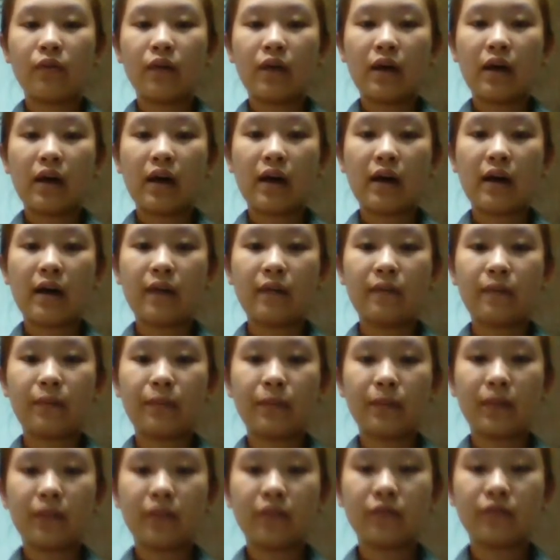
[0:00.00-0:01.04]
um,
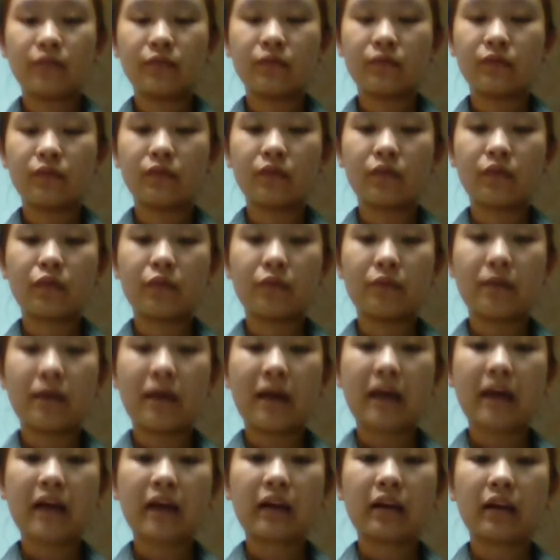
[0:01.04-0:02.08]

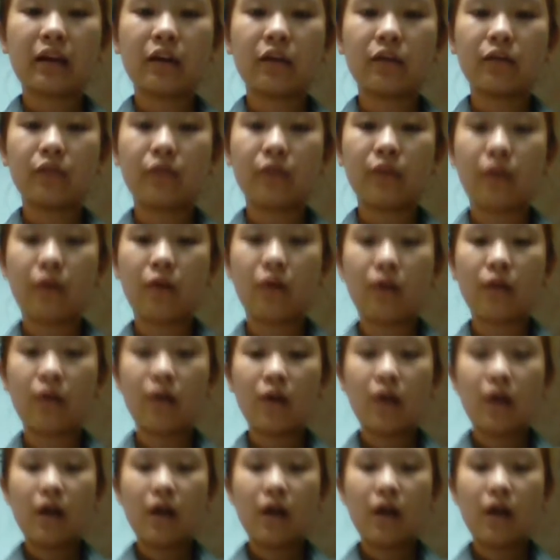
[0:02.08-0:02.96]
remain closed for